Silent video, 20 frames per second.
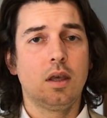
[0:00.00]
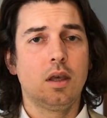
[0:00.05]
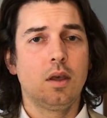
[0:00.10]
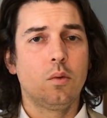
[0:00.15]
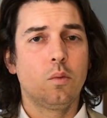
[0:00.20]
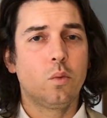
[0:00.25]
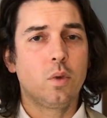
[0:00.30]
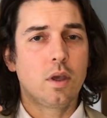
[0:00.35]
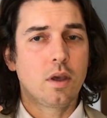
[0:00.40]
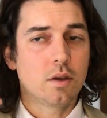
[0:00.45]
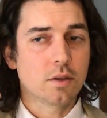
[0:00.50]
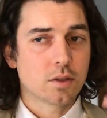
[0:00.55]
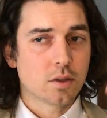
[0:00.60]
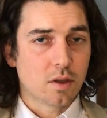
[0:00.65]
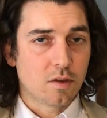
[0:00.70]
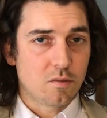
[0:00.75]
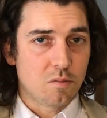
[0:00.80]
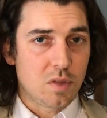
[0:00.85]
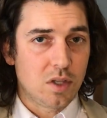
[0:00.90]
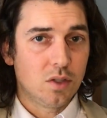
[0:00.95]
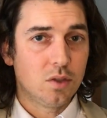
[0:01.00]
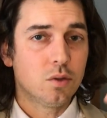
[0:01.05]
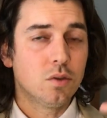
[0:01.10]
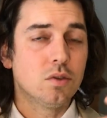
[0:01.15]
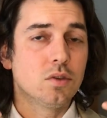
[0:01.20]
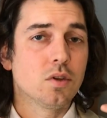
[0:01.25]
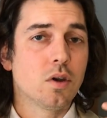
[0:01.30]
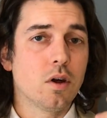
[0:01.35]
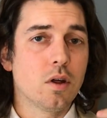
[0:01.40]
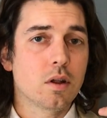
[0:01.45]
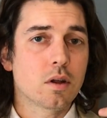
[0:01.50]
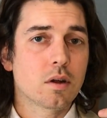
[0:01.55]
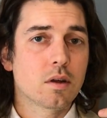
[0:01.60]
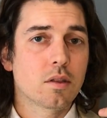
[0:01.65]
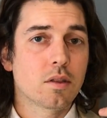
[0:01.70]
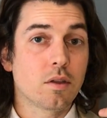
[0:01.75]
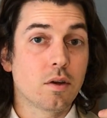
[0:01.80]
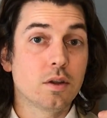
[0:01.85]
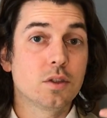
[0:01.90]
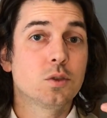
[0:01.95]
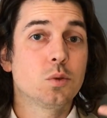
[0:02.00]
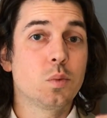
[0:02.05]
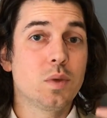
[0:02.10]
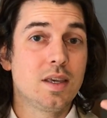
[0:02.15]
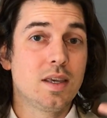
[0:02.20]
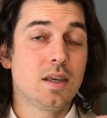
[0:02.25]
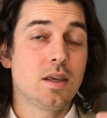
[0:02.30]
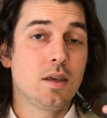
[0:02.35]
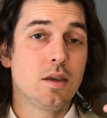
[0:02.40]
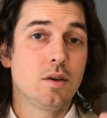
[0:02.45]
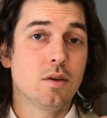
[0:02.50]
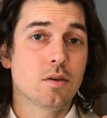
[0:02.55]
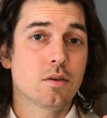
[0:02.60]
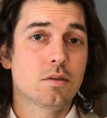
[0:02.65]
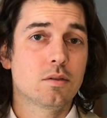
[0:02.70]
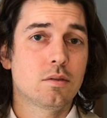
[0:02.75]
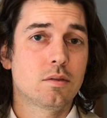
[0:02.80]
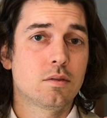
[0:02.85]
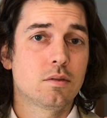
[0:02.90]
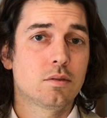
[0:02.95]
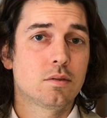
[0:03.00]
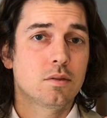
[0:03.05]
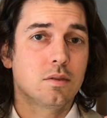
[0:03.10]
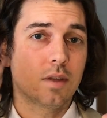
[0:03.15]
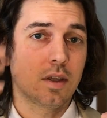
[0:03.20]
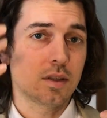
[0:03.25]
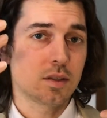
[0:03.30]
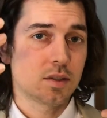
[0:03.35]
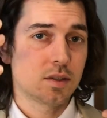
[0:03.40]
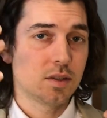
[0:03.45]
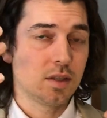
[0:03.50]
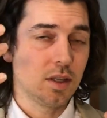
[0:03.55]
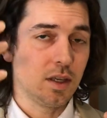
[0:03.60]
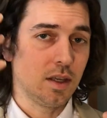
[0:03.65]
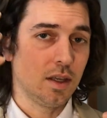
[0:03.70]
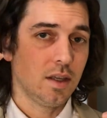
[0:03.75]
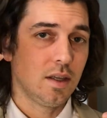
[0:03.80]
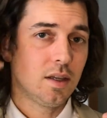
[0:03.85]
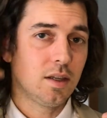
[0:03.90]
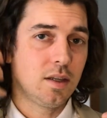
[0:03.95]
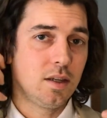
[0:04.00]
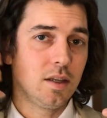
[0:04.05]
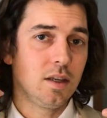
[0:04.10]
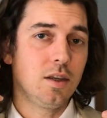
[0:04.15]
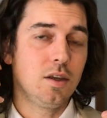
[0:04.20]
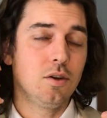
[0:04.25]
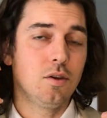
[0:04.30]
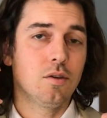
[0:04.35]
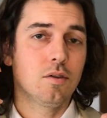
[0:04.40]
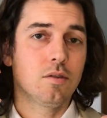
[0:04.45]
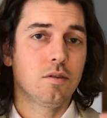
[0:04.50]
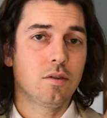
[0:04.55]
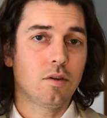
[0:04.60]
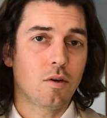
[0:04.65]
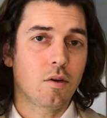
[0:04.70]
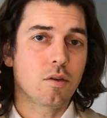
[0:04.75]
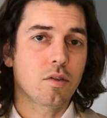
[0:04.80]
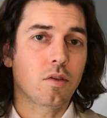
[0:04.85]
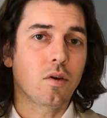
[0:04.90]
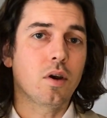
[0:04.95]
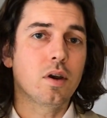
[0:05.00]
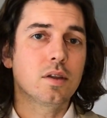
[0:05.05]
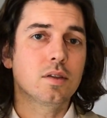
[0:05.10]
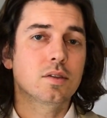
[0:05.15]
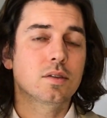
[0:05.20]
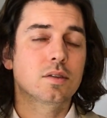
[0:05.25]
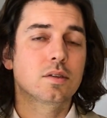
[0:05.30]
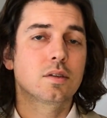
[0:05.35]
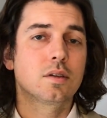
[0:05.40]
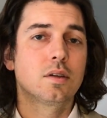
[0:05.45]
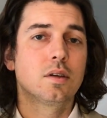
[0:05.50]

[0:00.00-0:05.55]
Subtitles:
We also have mental talk, thoughts we hear. So that's see and hear in our thoughts.